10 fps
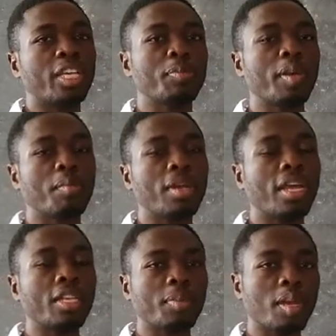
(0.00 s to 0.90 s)

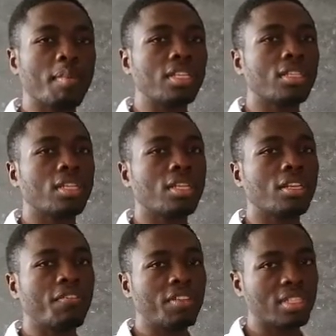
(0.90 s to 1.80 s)
experiments in
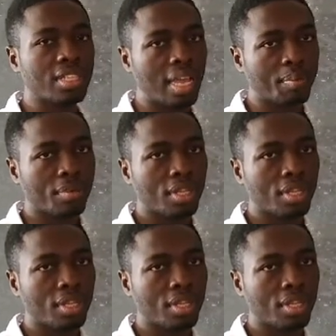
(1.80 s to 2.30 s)
the physics lab.